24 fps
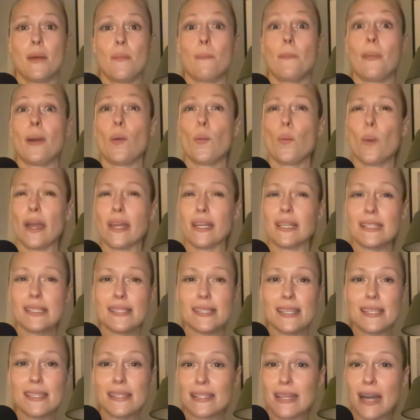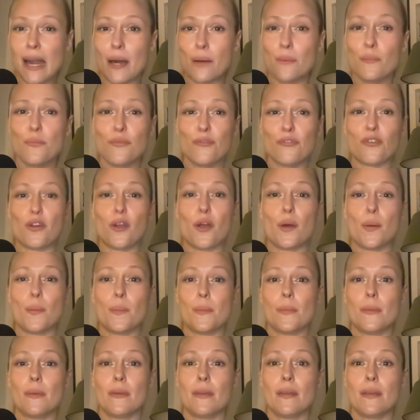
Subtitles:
But where does this come from?